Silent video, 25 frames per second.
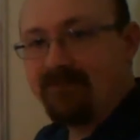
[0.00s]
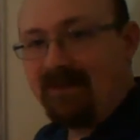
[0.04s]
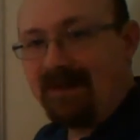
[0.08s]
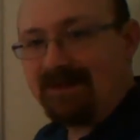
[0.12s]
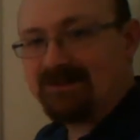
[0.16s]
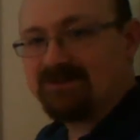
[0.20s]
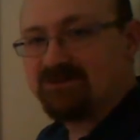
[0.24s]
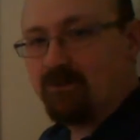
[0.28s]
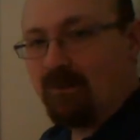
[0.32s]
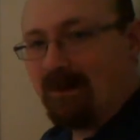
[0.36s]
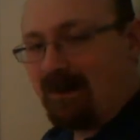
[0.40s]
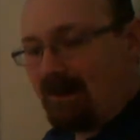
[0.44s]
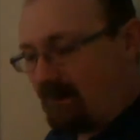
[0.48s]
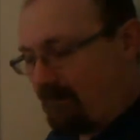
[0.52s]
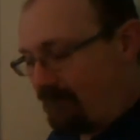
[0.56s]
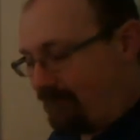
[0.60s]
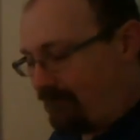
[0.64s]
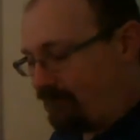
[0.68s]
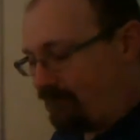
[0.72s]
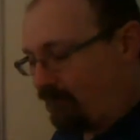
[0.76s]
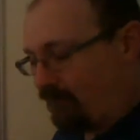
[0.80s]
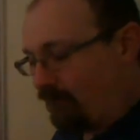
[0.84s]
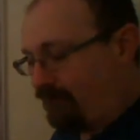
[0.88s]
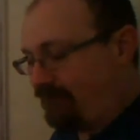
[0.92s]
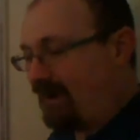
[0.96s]
that's where
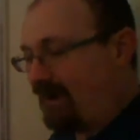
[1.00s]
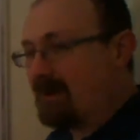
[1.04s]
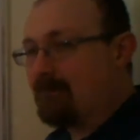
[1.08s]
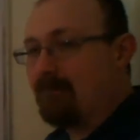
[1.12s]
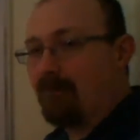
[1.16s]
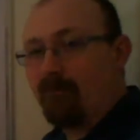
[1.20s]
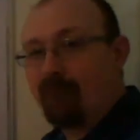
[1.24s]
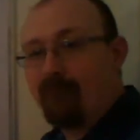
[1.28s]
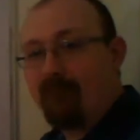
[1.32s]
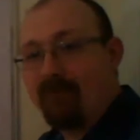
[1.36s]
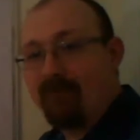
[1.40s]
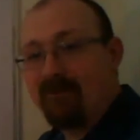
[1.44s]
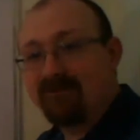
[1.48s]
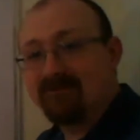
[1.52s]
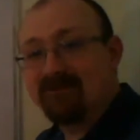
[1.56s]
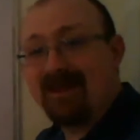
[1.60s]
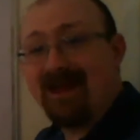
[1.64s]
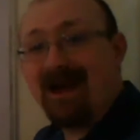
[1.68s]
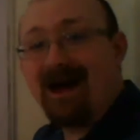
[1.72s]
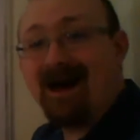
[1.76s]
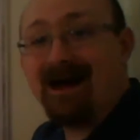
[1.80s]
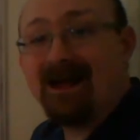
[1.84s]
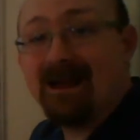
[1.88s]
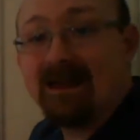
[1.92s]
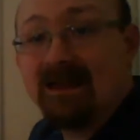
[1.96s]
the truth table for this
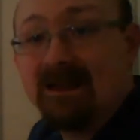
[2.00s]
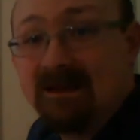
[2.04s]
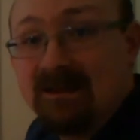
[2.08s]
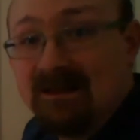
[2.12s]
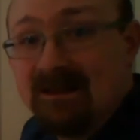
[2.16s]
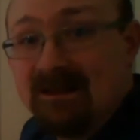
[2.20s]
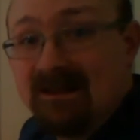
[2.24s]
guy